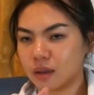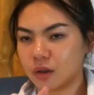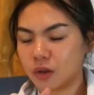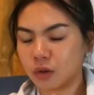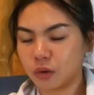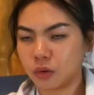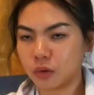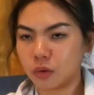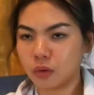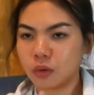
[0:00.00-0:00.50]

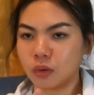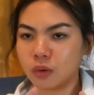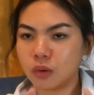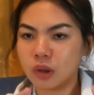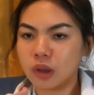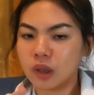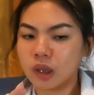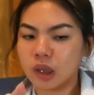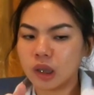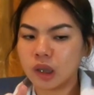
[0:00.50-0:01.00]
to
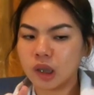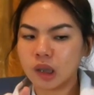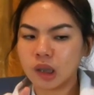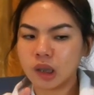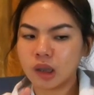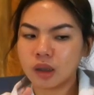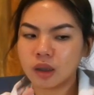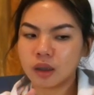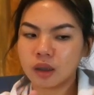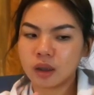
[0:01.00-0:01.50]

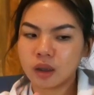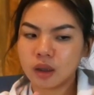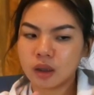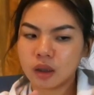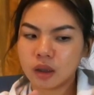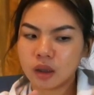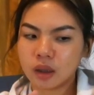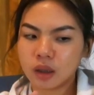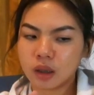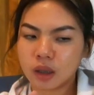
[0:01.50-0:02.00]

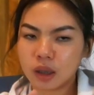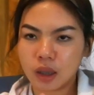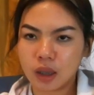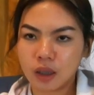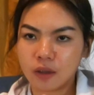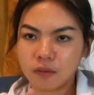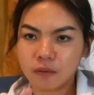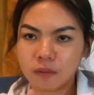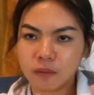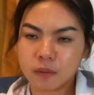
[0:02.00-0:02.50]
give